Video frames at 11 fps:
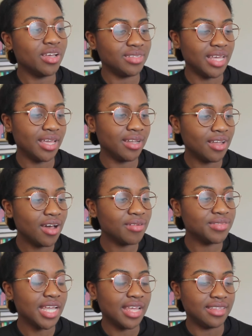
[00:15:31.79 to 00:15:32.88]
They are
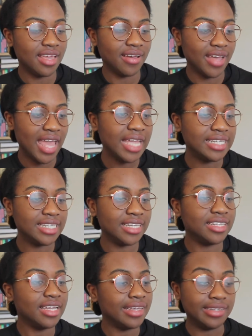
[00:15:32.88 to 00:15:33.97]
loved, they are
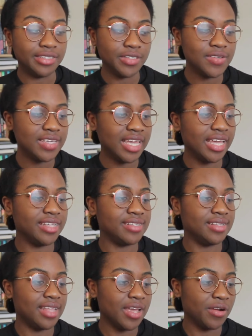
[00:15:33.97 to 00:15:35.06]
hated. In two years,
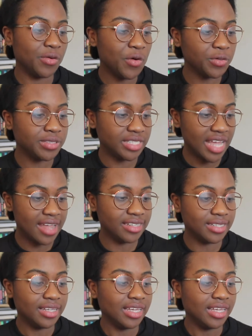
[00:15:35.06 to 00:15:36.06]
they are all dead.